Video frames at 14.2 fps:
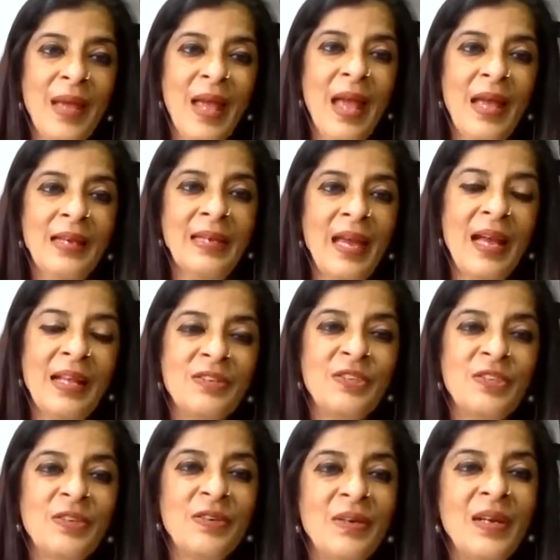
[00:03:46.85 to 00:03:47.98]
And
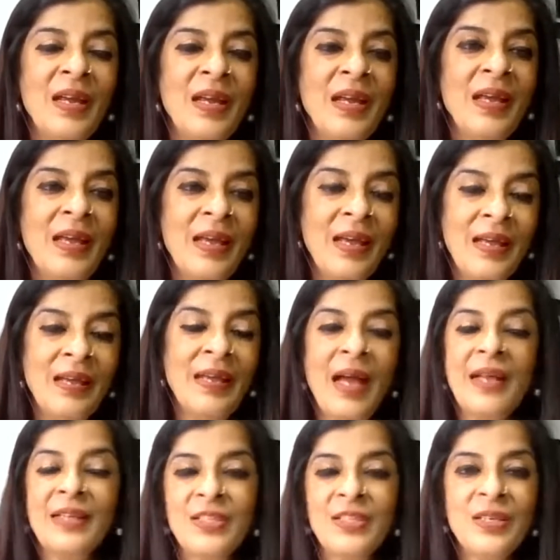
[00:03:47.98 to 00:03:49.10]
cancer,
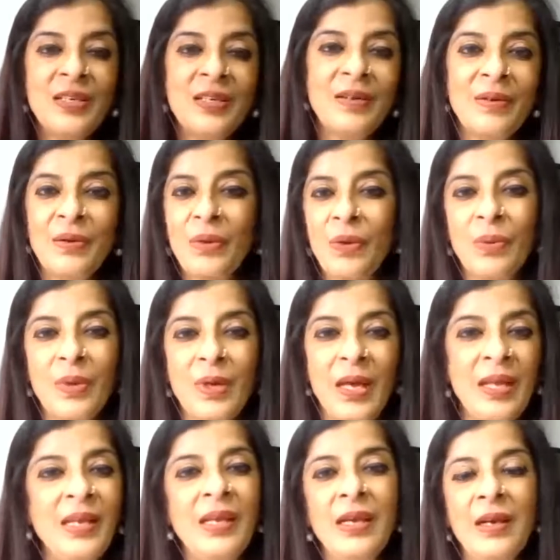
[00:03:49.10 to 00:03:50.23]

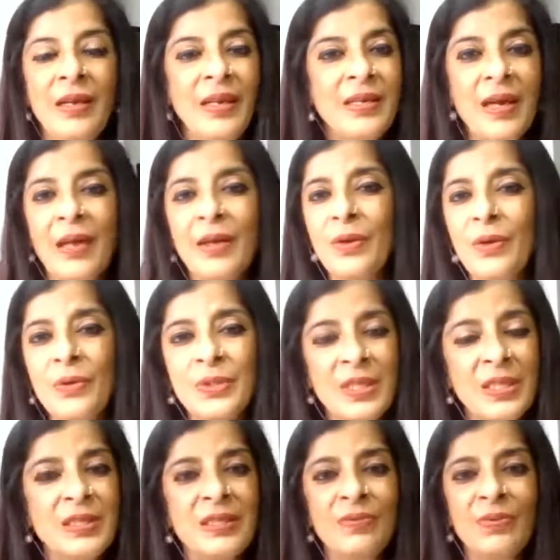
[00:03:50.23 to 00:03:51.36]
any
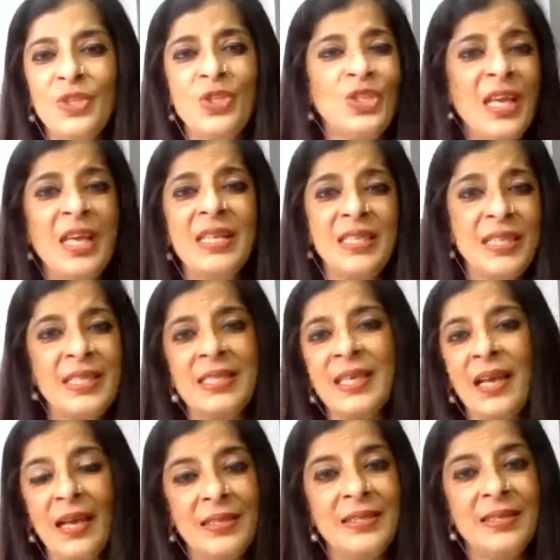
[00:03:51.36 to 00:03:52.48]
diagnosis which says it's
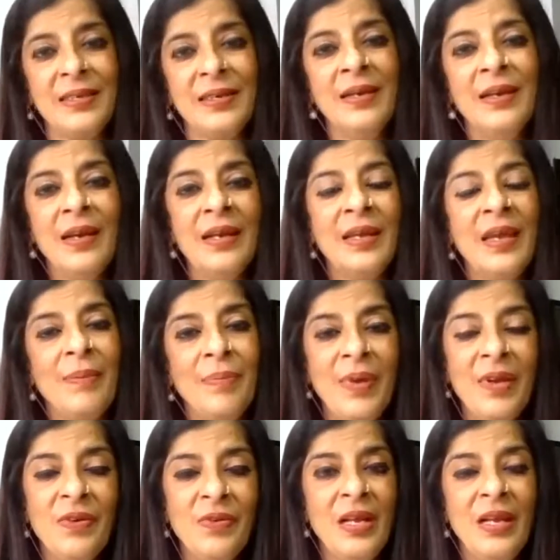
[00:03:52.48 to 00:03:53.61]
cancer can
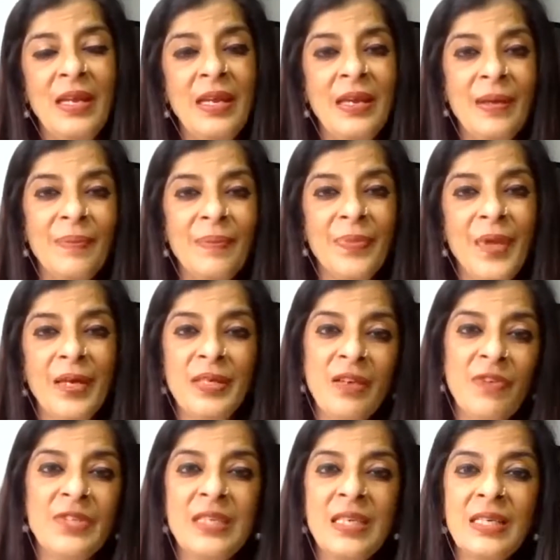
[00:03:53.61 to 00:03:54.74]
be really
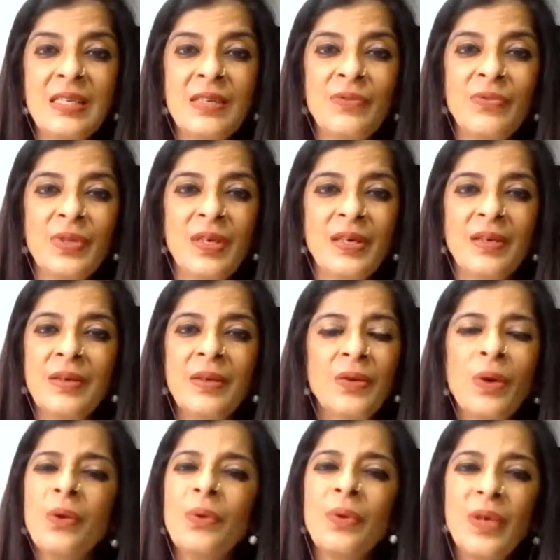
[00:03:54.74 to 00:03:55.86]
devastating for
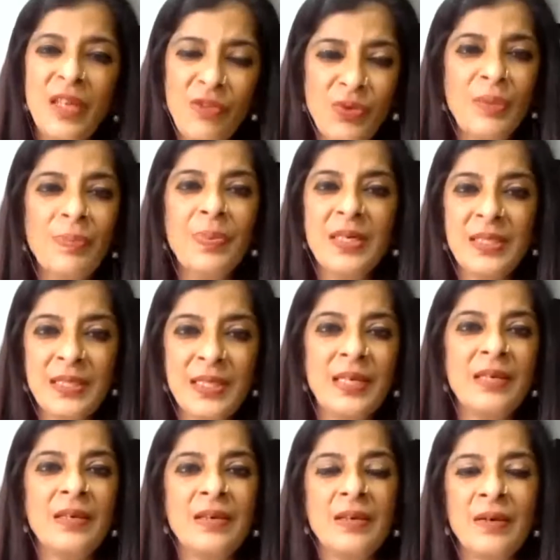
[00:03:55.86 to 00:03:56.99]
not only for the
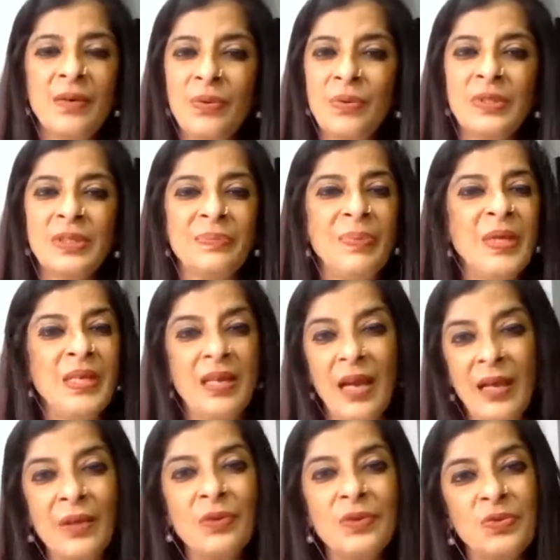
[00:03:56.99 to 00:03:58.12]
person who's been
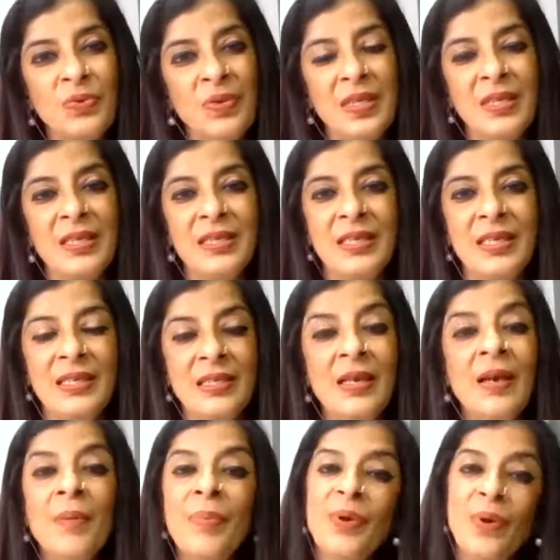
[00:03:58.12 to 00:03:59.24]
diagnosed with the disease,
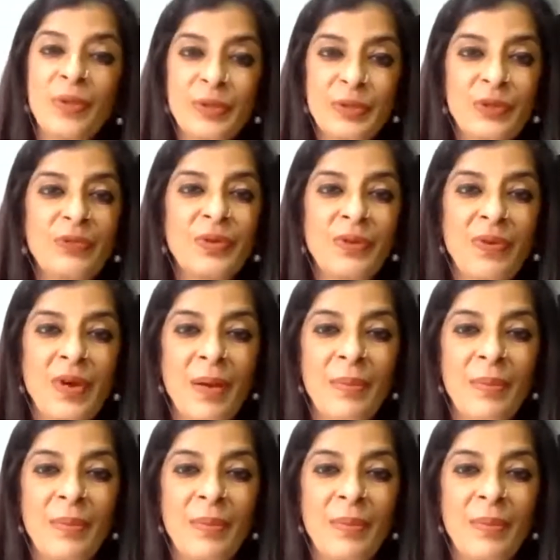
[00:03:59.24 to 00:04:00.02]
but also for the